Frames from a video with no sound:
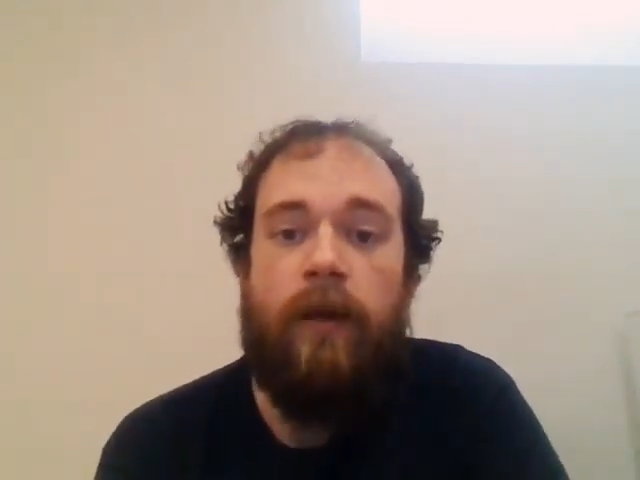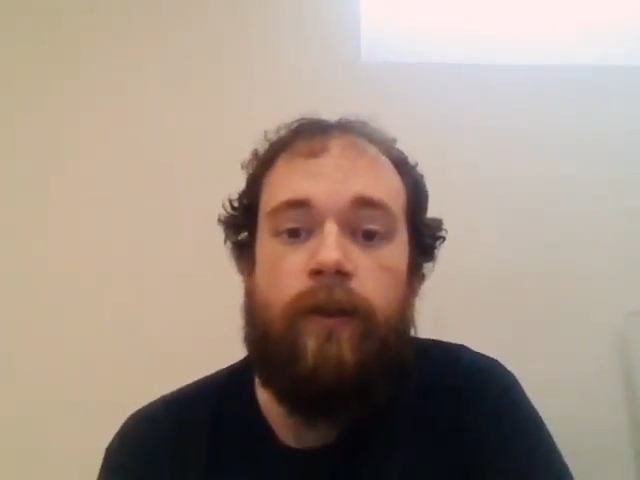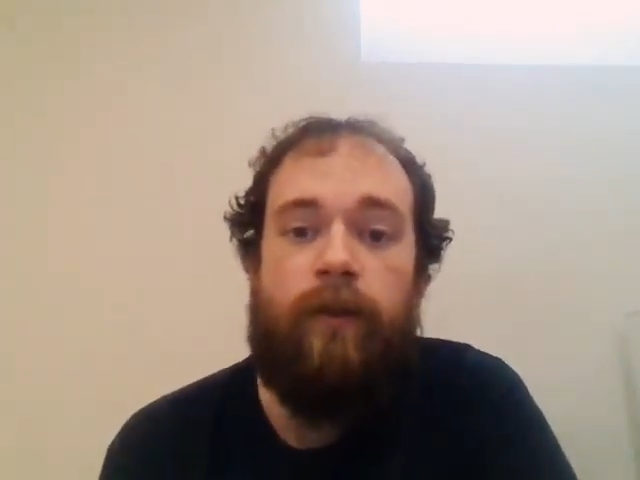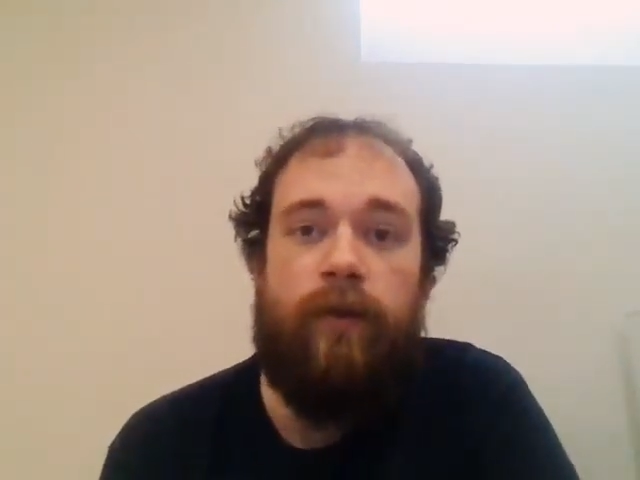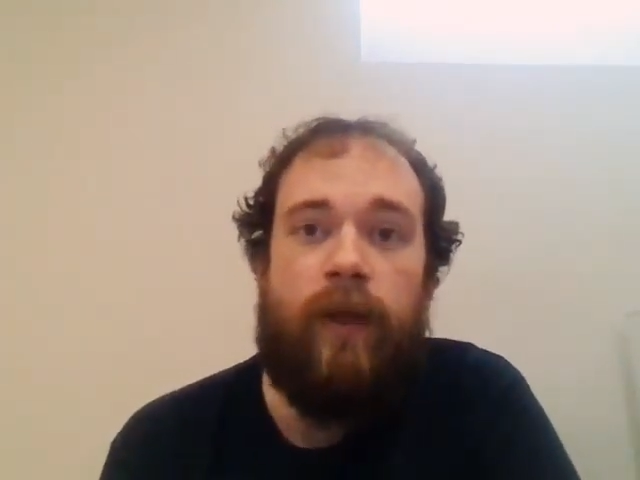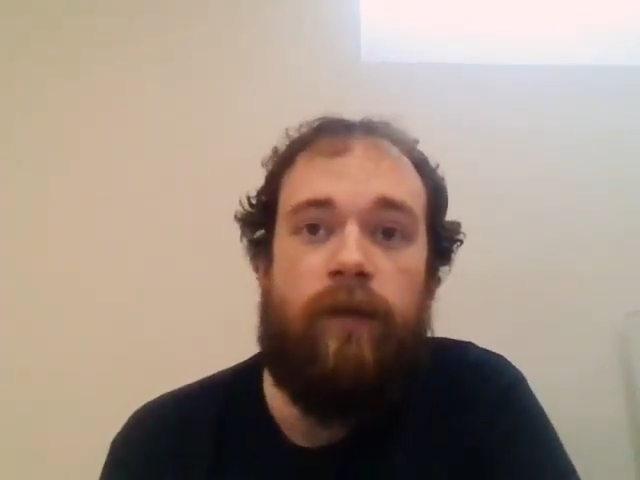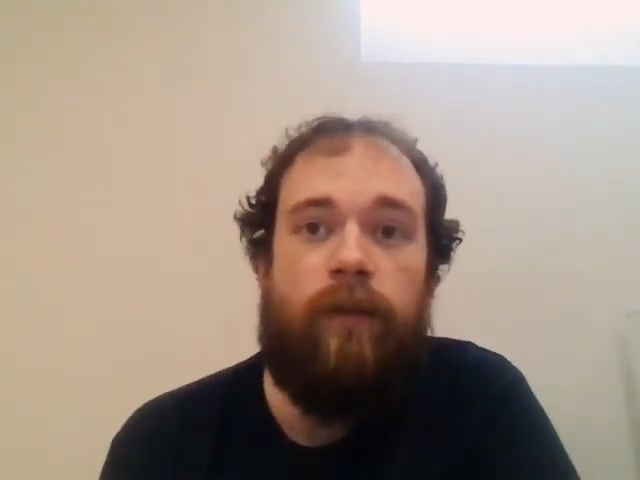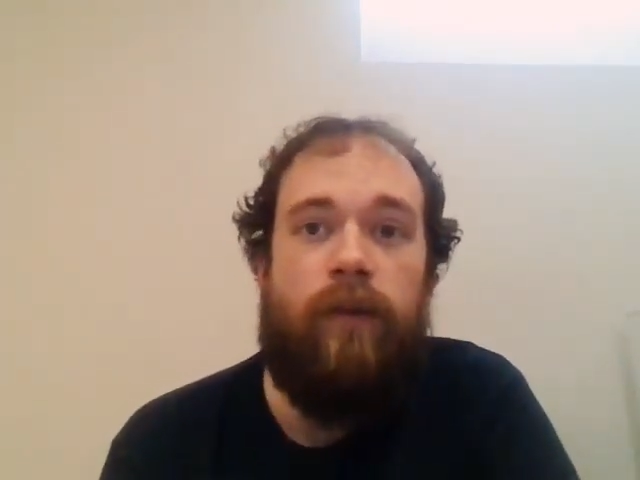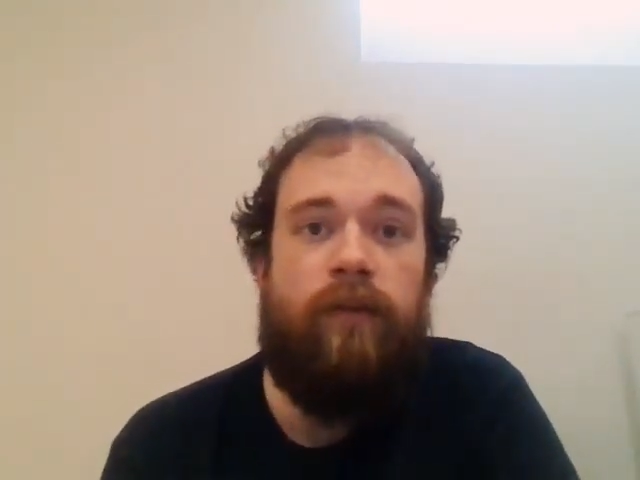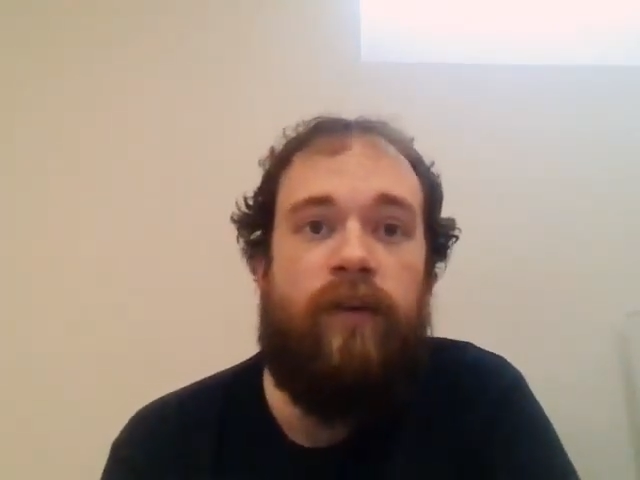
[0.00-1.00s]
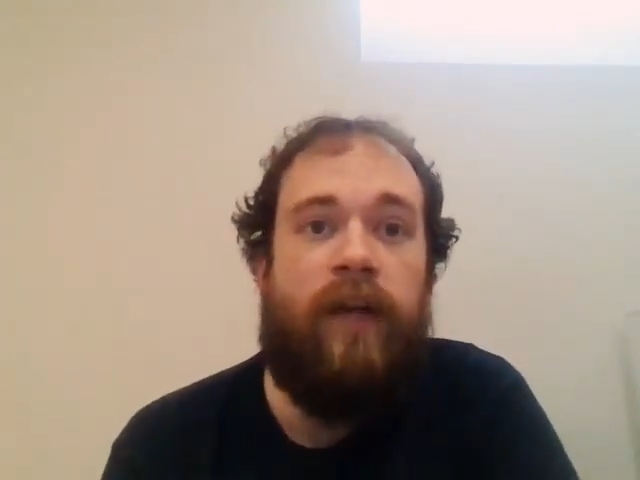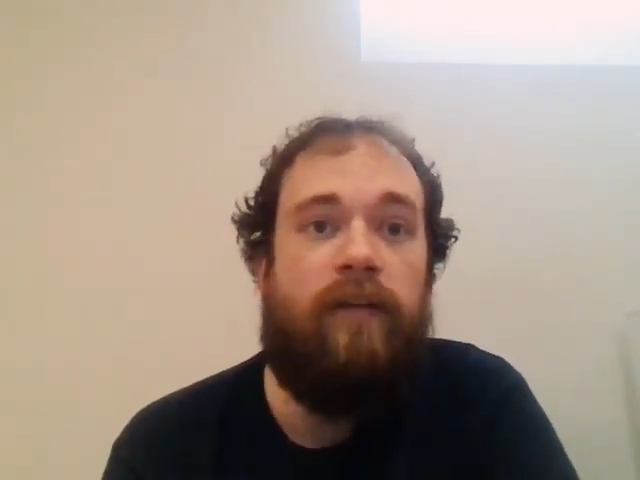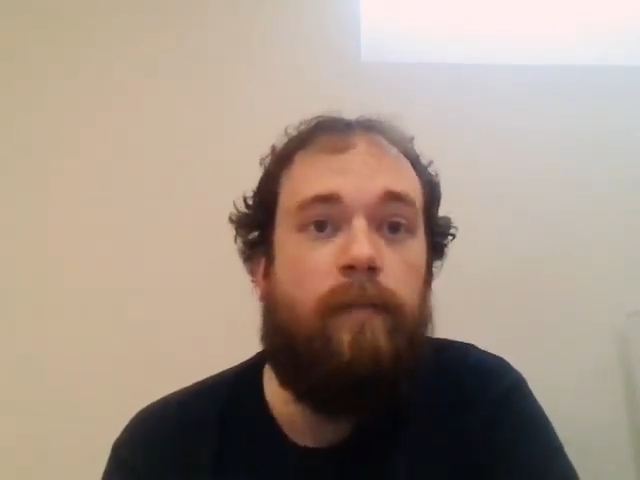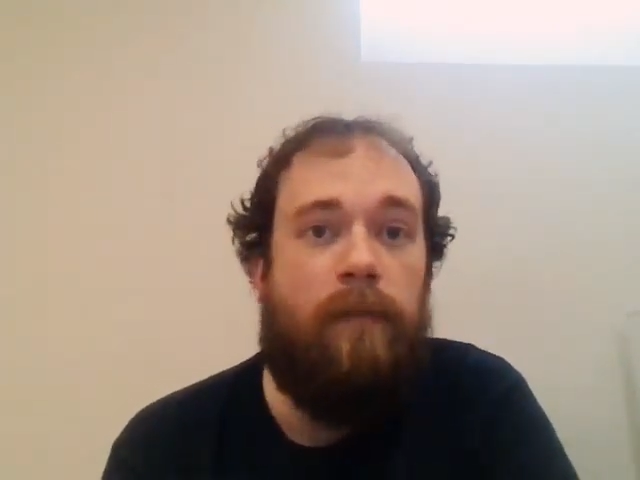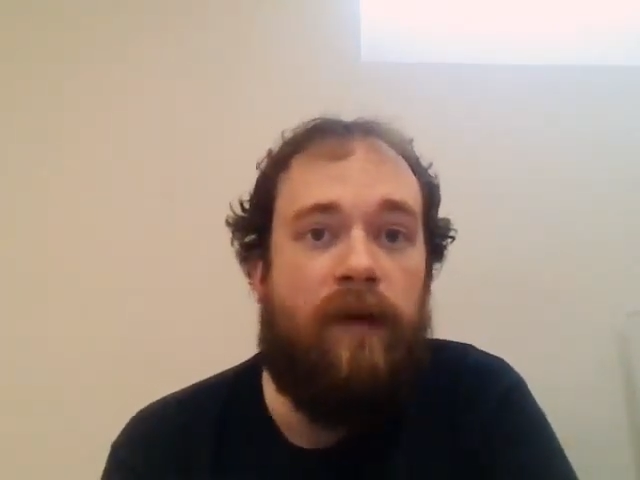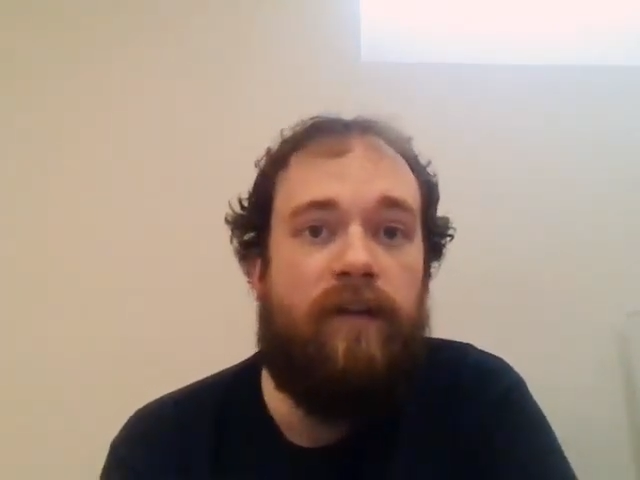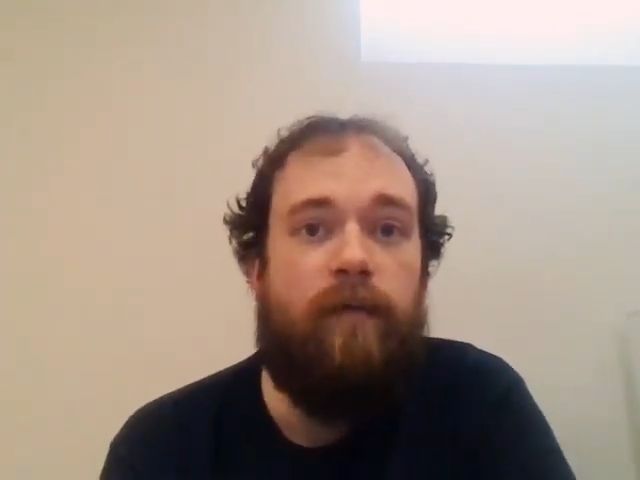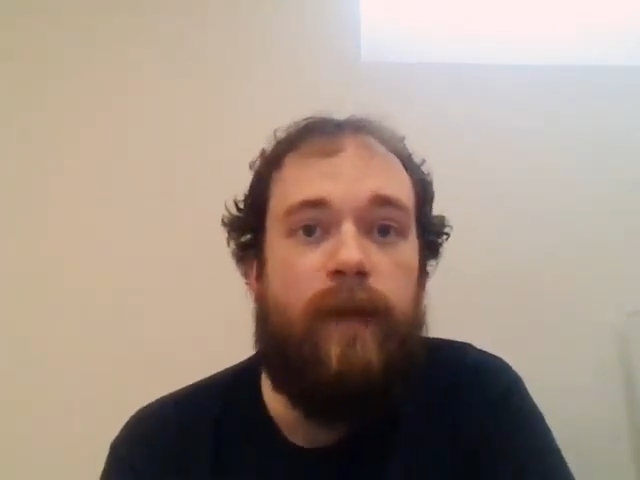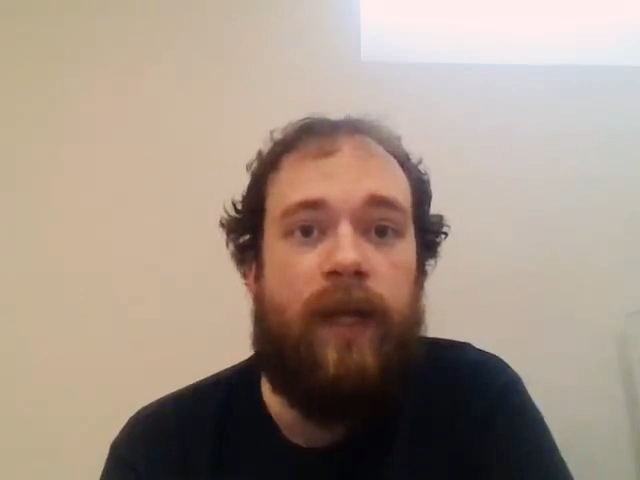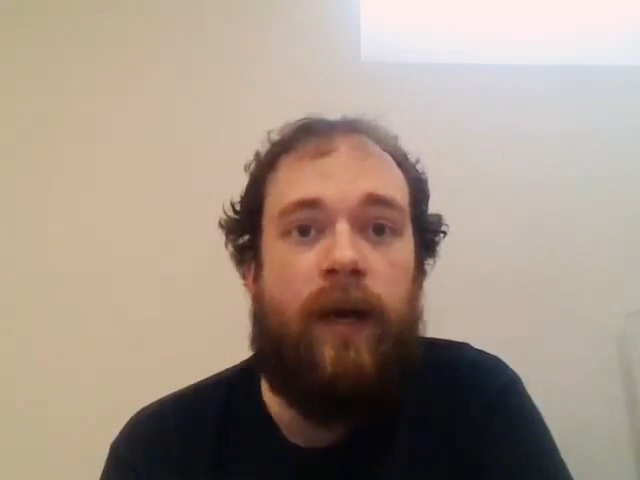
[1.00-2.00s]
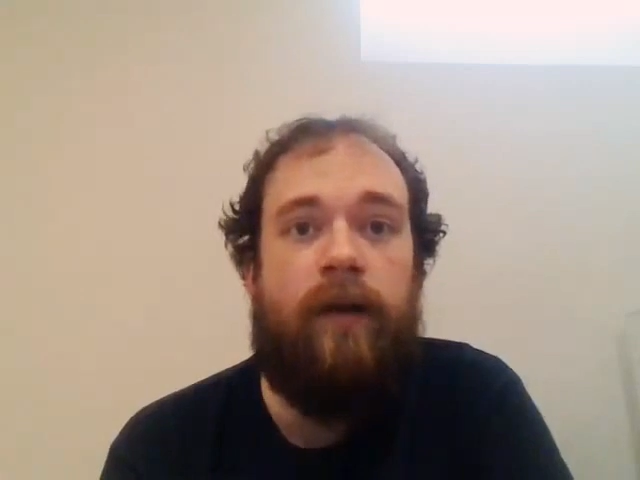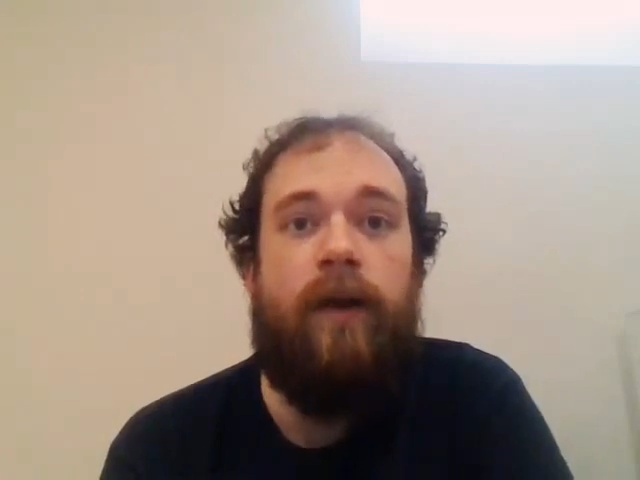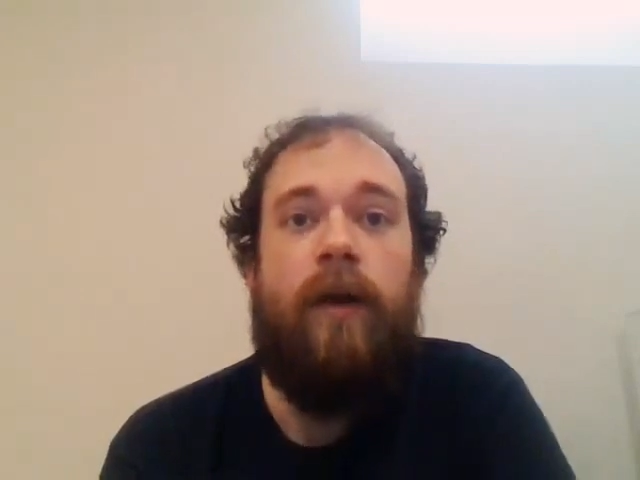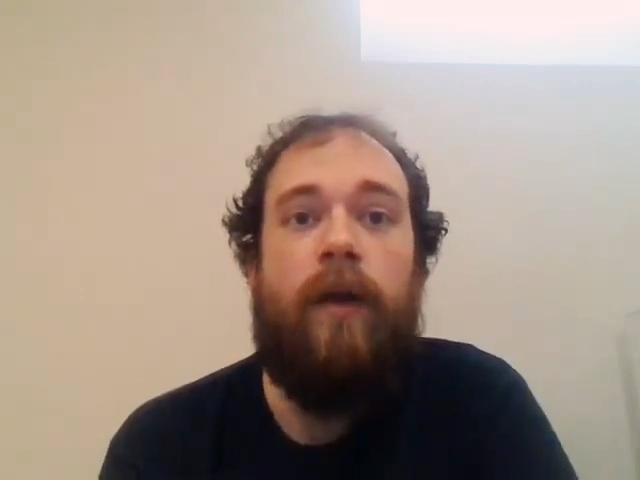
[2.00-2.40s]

the 2,300 days must have begun